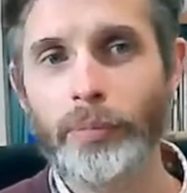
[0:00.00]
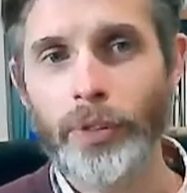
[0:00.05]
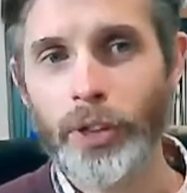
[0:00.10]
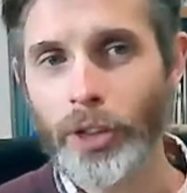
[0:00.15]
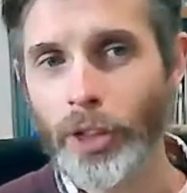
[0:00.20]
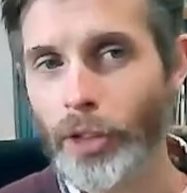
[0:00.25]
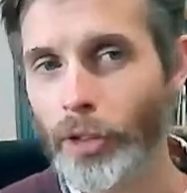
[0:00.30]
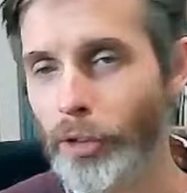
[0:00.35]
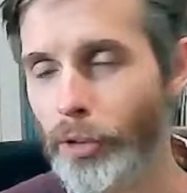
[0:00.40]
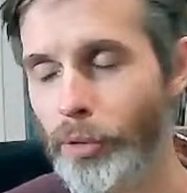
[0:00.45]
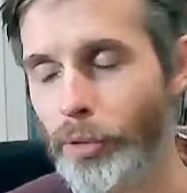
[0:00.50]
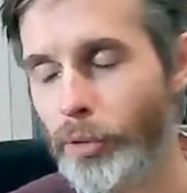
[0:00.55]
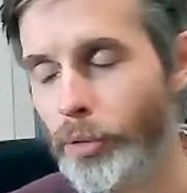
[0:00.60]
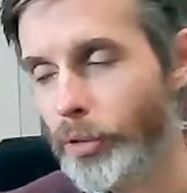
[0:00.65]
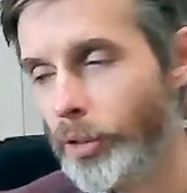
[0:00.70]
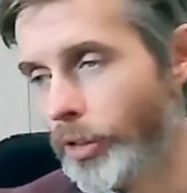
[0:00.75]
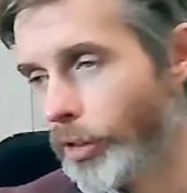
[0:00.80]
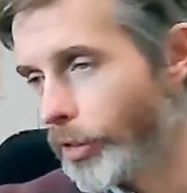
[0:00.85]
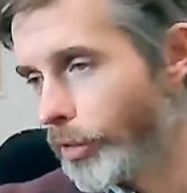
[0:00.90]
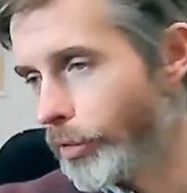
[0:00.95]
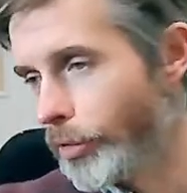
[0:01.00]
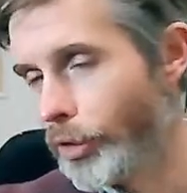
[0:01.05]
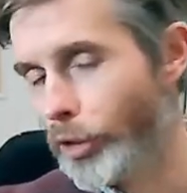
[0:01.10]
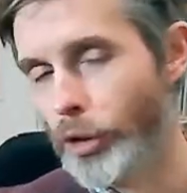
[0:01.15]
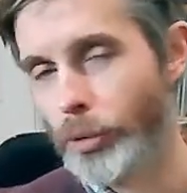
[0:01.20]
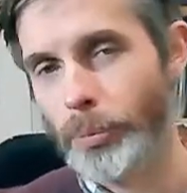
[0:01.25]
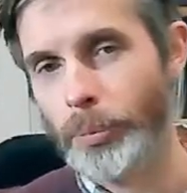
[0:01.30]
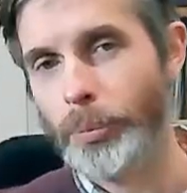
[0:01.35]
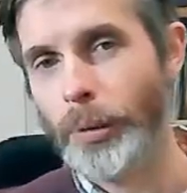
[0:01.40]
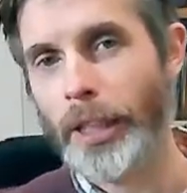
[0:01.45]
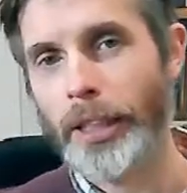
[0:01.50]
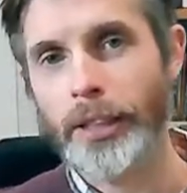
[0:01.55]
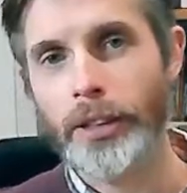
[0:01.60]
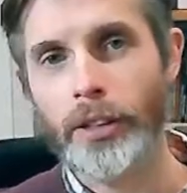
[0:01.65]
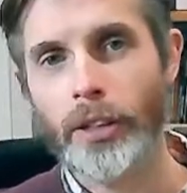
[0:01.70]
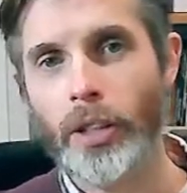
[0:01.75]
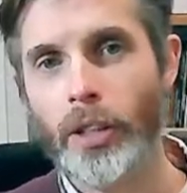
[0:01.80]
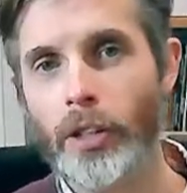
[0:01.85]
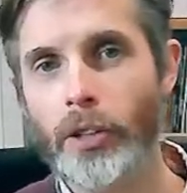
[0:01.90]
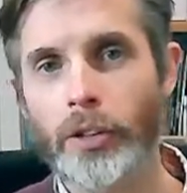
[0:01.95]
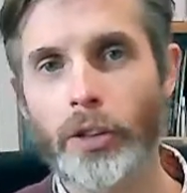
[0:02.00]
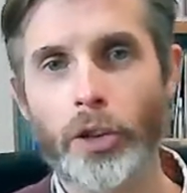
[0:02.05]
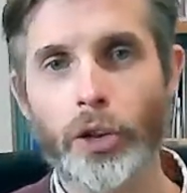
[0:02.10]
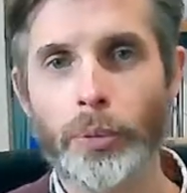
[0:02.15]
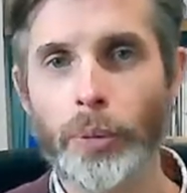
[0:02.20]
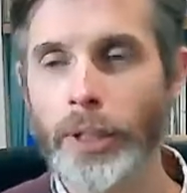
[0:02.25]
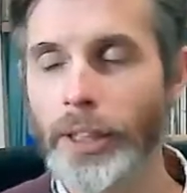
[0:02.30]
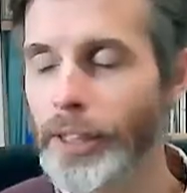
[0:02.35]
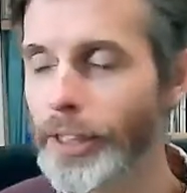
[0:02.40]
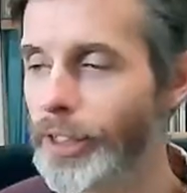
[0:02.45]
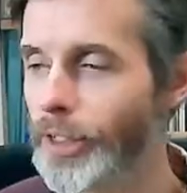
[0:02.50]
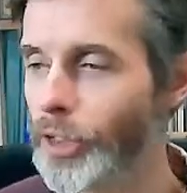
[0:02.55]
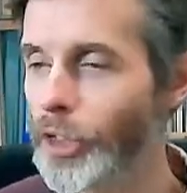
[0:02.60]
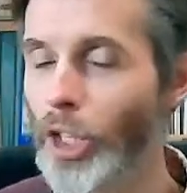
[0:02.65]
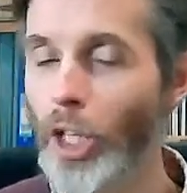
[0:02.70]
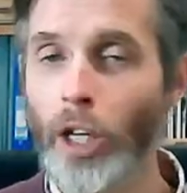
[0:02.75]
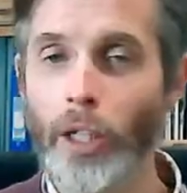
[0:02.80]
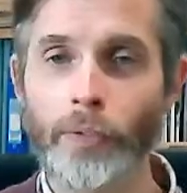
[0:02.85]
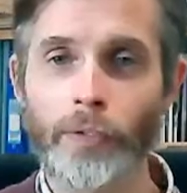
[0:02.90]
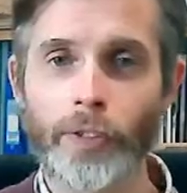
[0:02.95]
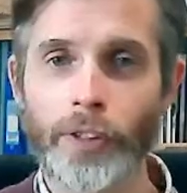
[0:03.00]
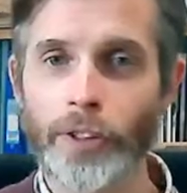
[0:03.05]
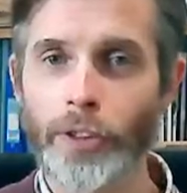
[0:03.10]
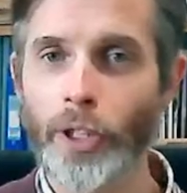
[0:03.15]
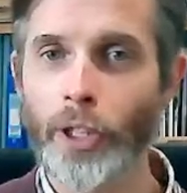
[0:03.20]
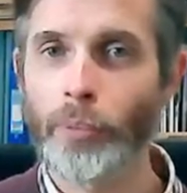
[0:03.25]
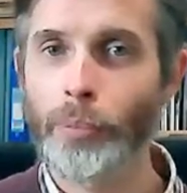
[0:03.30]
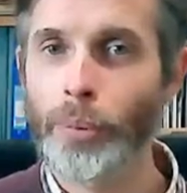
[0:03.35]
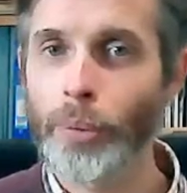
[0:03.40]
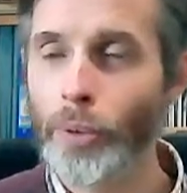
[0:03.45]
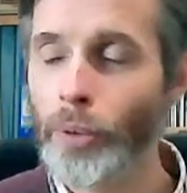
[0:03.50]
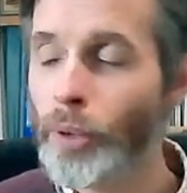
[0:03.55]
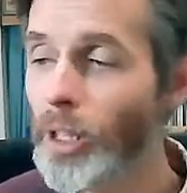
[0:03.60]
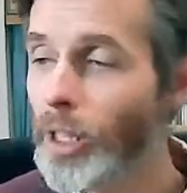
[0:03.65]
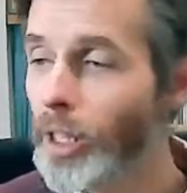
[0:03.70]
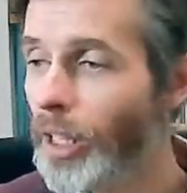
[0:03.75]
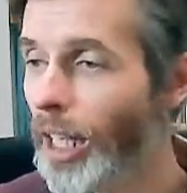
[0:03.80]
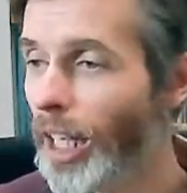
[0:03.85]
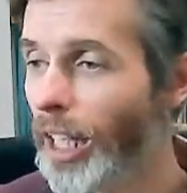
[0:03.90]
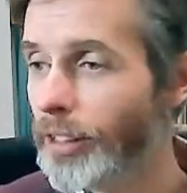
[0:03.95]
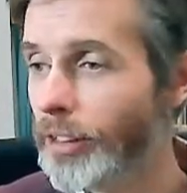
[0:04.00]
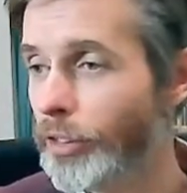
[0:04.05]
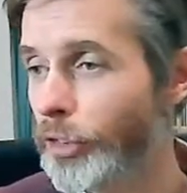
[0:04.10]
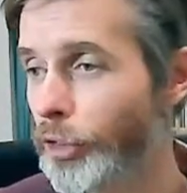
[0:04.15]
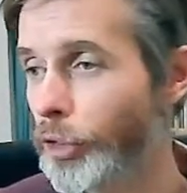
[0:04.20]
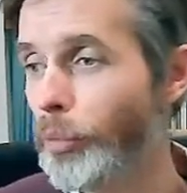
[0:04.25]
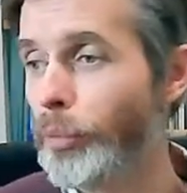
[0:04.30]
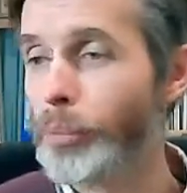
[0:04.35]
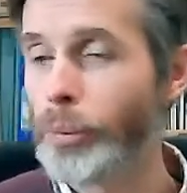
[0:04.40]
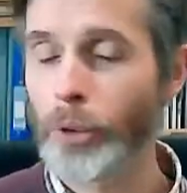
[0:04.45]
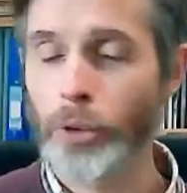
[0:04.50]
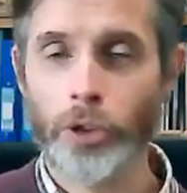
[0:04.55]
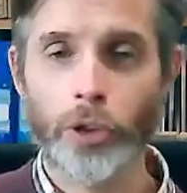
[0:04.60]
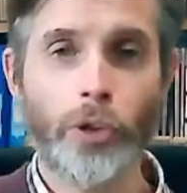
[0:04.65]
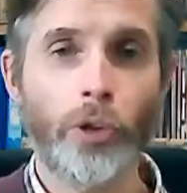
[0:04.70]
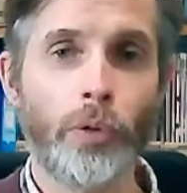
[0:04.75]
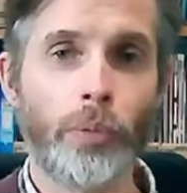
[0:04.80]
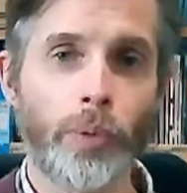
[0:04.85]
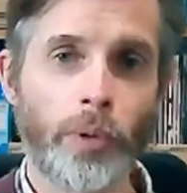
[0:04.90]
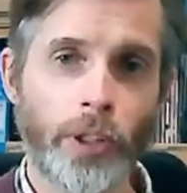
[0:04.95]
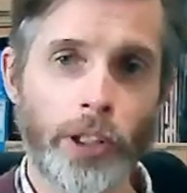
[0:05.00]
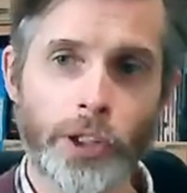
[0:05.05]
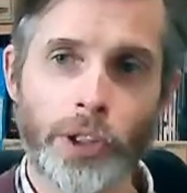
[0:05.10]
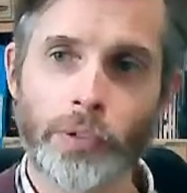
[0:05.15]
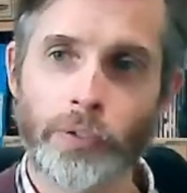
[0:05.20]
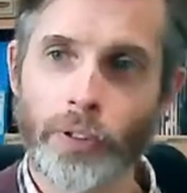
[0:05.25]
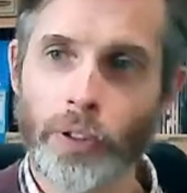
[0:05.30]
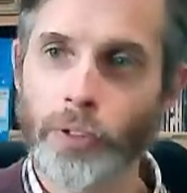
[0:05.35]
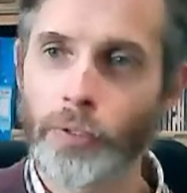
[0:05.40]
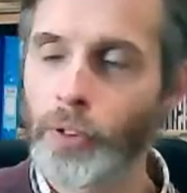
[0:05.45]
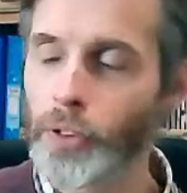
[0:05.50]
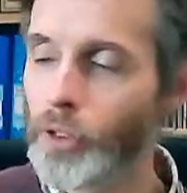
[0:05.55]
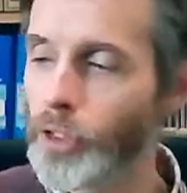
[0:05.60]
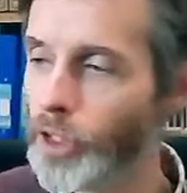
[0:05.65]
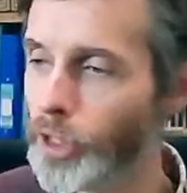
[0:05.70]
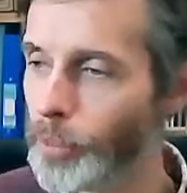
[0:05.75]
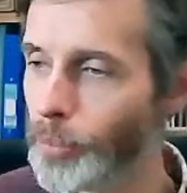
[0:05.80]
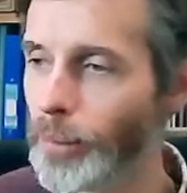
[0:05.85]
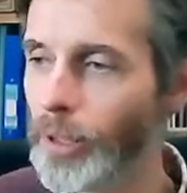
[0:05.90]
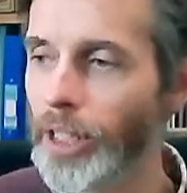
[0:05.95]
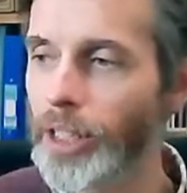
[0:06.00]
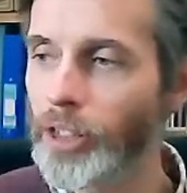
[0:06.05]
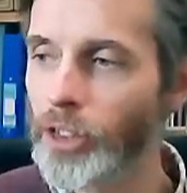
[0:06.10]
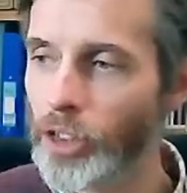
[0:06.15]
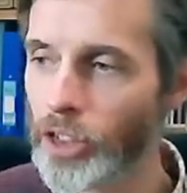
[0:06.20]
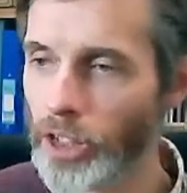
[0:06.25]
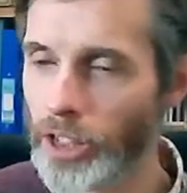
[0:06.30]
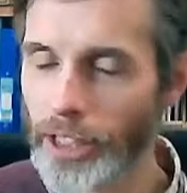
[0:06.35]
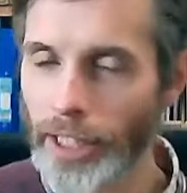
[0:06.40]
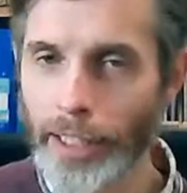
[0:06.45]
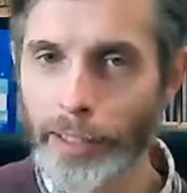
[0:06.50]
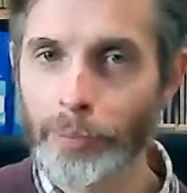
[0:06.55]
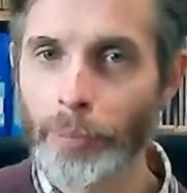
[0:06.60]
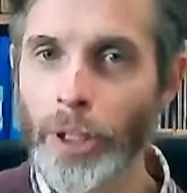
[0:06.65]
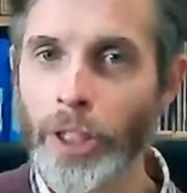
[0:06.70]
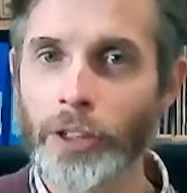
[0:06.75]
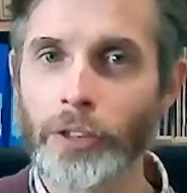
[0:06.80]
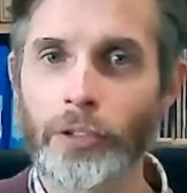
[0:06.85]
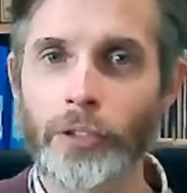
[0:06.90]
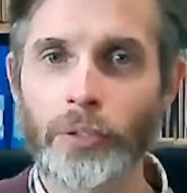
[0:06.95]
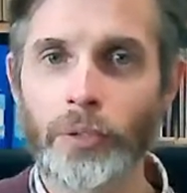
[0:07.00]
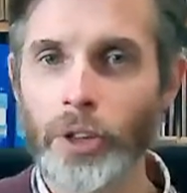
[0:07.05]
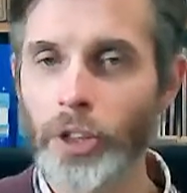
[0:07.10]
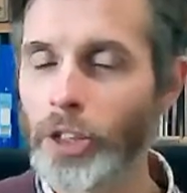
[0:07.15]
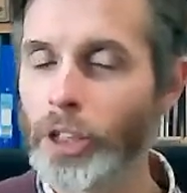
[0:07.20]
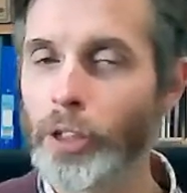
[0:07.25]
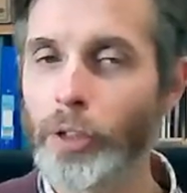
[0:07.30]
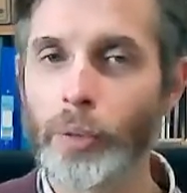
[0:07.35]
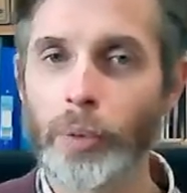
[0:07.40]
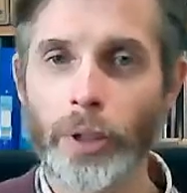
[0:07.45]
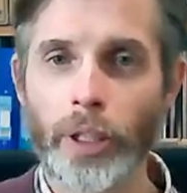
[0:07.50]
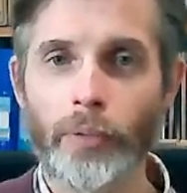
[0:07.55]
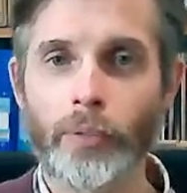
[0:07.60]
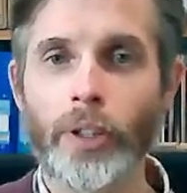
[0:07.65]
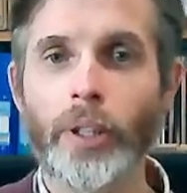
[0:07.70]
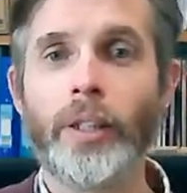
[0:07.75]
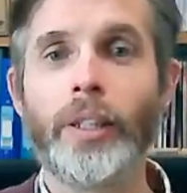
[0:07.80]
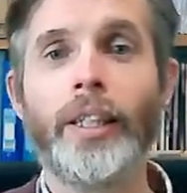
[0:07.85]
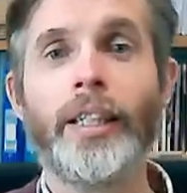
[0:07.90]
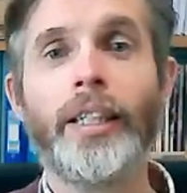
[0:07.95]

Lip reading: So you could be playing guitar in 20 years time, for example, and someone puts a chord progression in front of you and says play G, A minor and C or whatever.